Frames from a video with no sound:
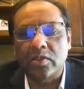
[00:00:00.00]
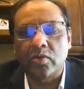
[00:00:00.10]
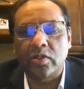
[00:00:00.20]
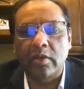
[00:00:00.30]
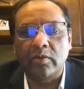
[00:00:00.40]

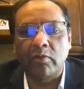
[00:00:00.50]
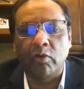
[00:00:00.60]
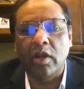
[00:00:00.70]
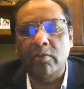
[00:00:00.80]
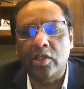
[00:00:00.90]
So they
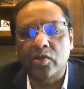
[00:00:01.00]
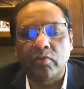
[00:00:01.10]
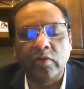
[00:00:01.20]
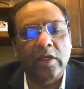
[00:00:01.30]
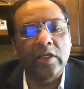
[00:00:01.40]
want to make
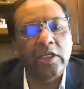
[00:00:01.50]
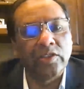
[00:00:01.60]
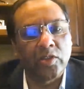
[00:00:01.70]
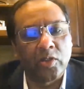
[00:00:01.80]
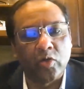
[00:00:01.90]
sure we are
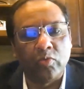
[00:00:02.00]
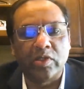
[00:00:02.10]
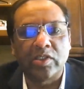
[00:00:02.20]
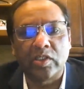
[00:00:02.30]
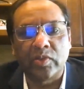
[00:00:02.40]
easy to do
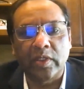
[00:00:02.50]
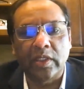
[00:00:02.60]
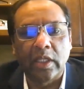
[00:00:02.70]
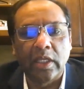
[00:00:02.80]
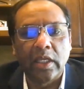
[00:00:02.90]
business
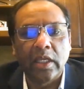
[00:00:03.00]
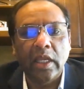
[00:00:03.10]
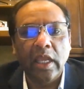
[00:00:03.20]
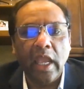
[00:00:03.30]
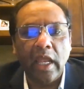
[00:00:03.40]
with.
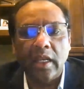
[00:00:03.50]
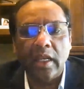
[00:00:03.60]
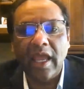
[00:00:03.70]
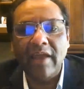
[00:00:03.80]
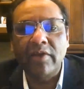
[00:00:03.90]
And
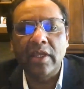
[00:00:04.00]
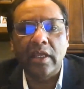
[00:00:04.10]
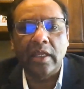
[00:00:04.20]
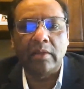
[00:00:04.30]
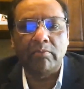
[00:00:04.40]

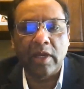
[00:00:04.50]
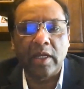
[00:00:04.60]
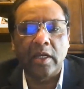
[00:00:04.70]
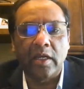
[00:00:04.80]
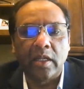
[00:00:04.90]
having an
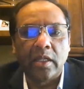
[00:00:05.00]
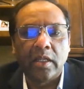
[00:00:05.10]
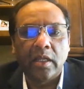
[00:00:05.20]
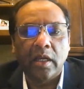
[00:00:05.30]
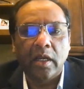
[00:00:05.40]
embedded
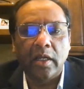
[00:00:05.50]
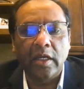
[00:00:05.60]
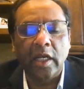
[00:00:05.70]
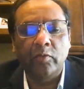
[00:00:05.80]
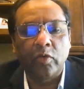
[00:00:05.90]

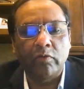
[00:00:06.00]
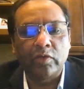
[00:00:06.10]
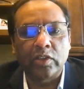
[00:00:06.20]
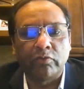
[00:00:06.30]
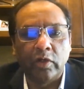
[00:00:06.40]

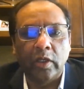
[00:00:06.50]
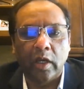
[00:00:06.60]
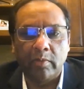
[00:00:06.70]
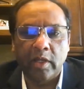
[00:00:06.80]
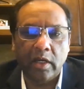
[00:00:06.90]
network, which is fully
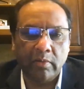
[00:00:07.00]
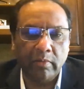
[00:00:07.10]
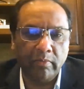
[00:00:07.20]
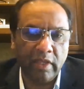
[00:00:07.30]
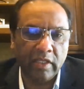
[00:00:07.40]

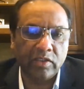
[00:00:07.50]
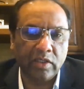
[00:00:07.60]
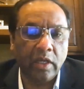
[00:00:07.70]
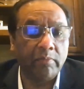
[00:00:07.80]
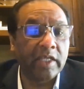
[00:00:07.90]
automated,
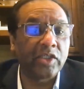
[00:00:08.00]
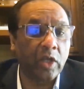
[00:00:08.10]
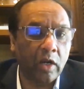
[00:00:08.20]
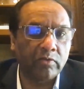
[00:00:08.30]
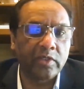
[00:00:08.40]
makes
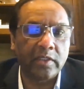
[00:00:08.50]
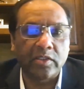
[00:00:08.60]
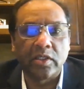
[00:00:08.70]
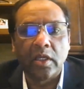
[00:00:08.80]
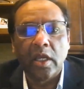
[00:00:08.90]
a lot of
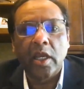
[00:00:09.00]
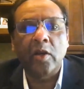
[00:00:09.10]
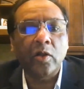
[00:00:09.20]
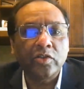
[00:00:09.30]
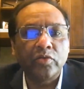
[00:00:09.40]
sense.
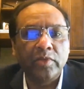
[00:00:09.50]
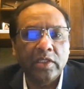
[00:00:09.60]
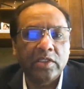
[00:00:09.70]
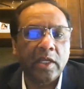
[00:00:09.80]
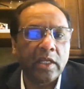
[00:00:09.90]
It also
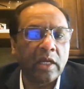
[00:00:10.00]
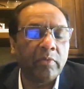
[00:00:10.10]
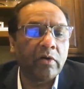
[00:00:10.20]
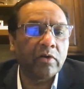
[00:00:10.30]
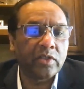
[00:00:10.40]
means setting
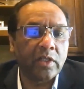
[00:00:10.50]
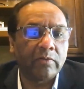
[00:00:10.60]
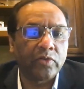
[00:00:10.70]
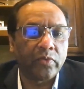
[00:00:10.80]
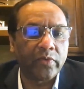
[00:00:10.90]
up
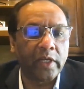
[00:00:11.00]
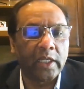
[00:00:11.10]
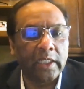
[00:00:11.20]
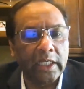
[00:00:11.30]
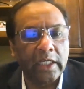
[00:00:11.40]
ourselves to
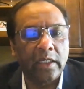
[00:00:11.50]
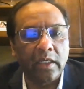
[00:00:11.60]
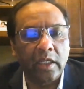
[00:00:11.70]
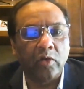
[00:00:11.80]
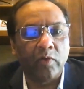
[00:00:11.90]
really
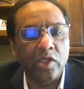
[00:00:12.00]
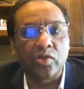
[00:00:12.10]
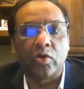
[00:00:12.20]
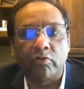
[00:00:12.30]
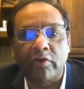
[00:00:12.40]
lead
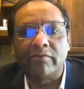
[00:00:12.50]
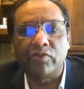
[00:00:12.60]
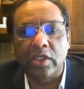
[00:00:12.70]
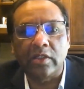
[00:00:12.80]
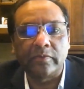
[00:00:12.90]
innovation on
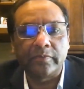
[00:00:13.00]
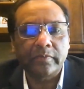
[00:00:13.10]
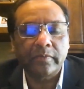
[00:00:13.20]
5G.